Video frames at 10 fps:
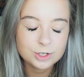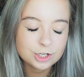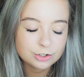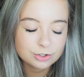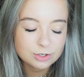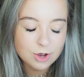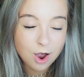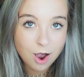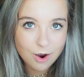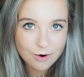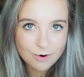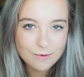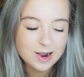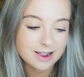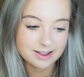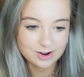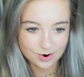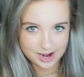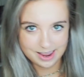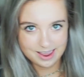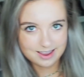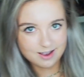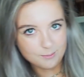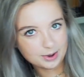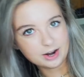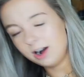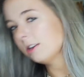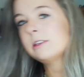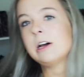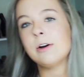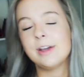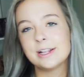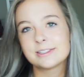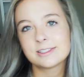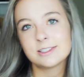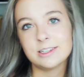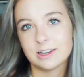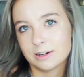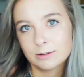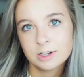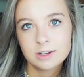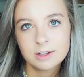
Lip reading: which is so annoying, but also it's, you know,